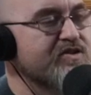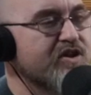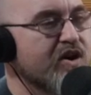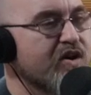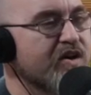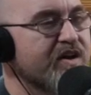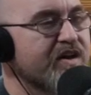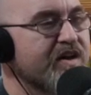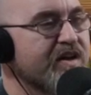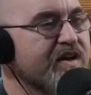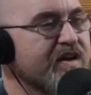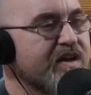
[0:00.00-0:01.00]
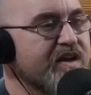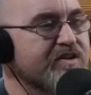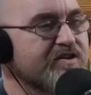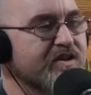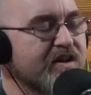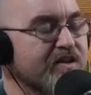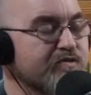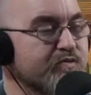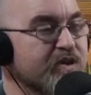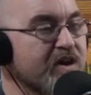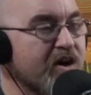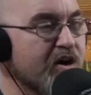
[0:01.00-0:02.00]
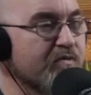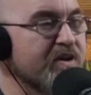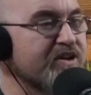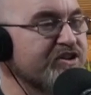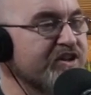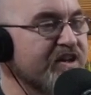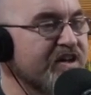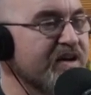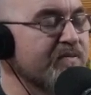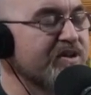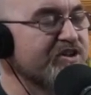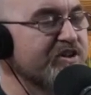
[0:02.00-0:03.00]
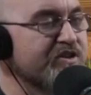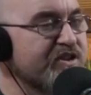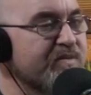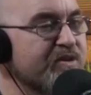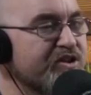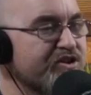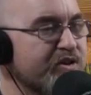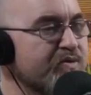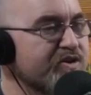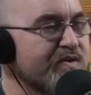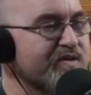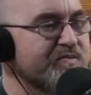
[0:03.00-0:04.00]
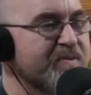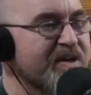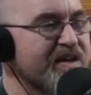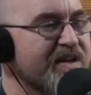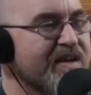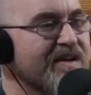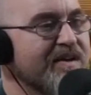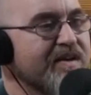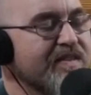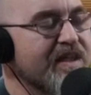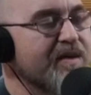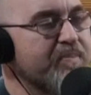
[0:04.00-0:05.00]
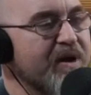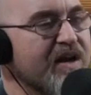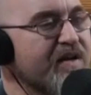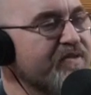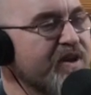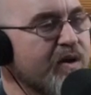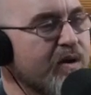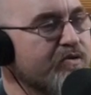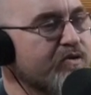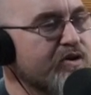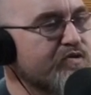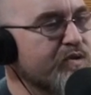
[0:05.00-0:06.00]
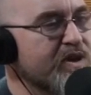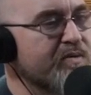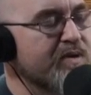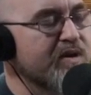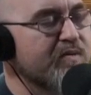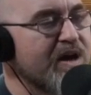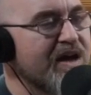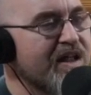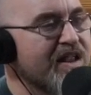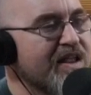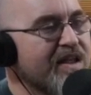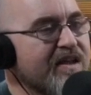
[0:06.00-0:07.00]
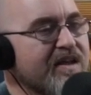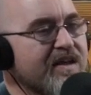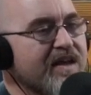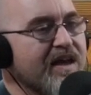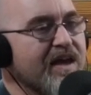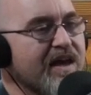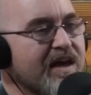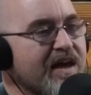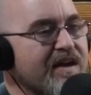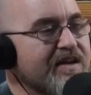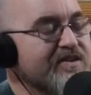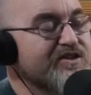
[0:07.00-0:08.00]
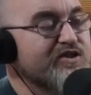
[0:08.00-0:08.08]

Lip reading: dark, it's really heart wrenching and gut wrenching the same way the show has always been. They paid off the character arcs really, really well, and it's